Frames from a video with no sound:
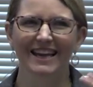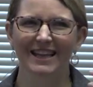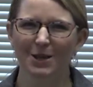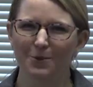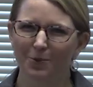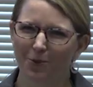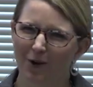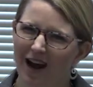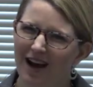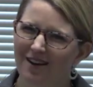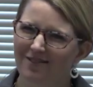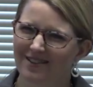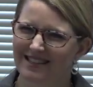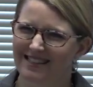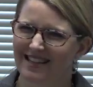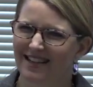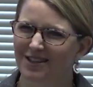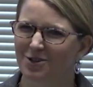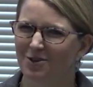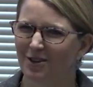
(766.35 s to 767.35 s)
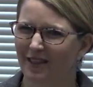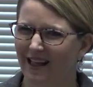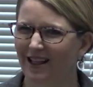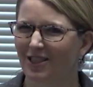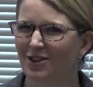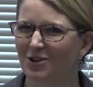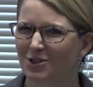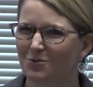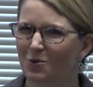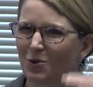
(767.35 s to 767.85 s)
In the private sector,
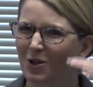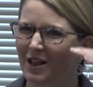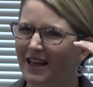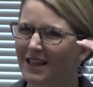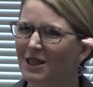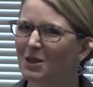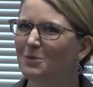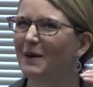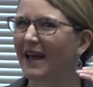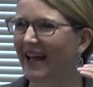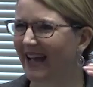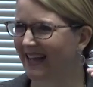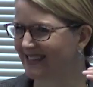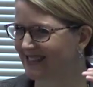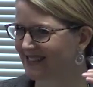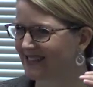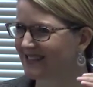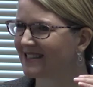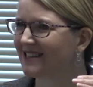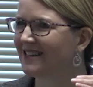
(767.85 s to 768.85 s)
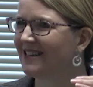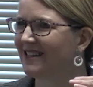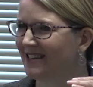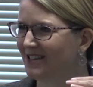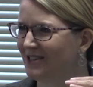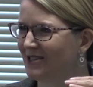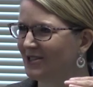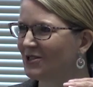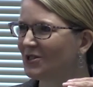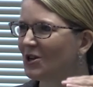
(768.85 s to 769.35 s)
that looks more like
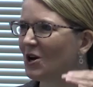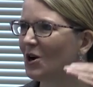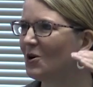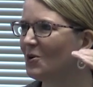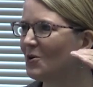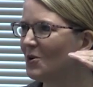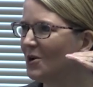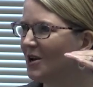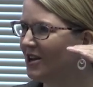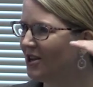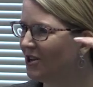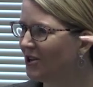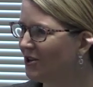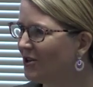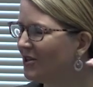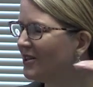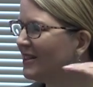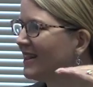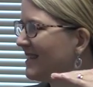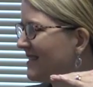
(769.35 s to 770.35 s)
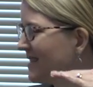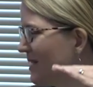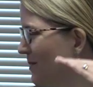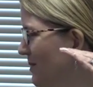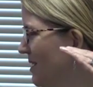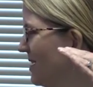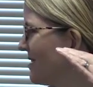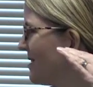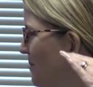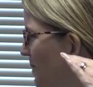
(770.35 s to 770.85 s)
demands. So that's
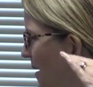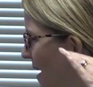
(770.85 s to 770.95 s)
something to